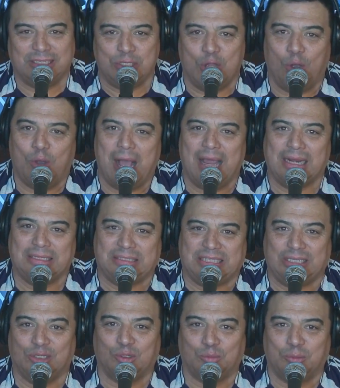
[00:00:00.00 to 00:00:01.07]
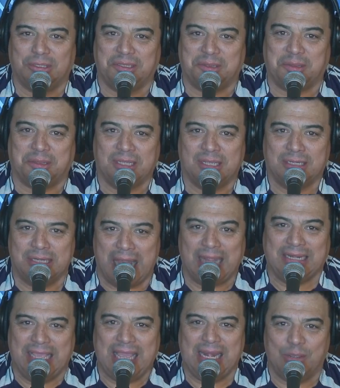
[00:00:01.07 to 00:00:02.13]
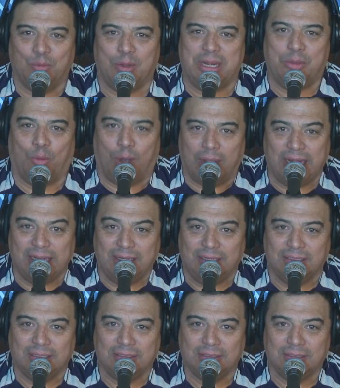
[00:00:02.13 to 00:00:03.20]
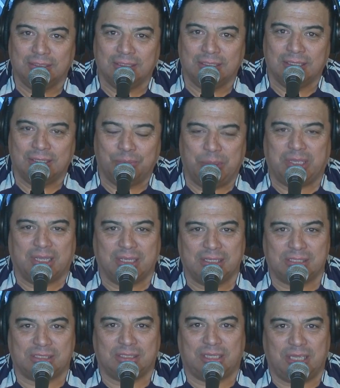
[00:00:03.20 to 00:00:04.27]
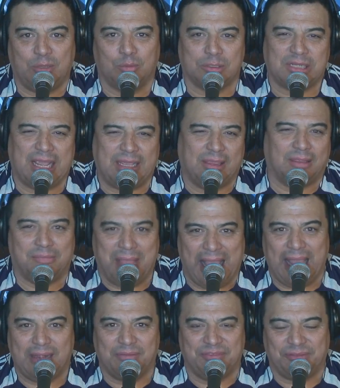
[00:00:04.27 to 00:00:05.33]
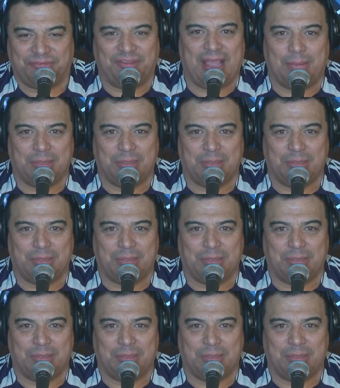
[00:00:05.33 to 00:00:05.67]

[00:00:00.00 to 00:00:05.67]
didn't know how to deal with not getting what he wanted because he was like the man of the